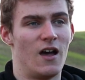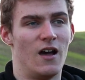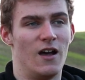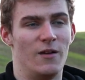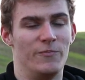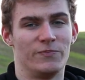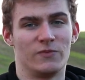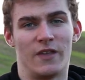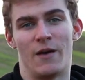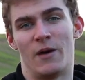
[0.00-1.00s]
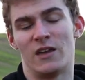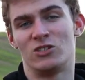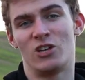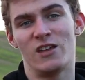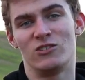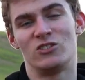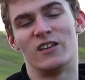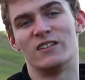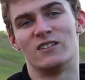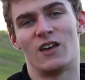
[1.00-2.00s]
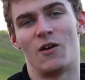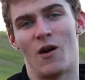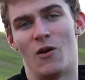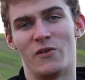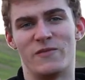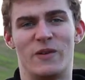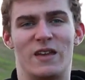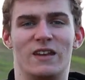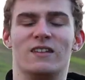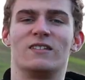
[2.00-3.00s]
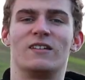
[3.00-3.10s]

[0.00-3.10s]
Um, that might change things a, a wee bit.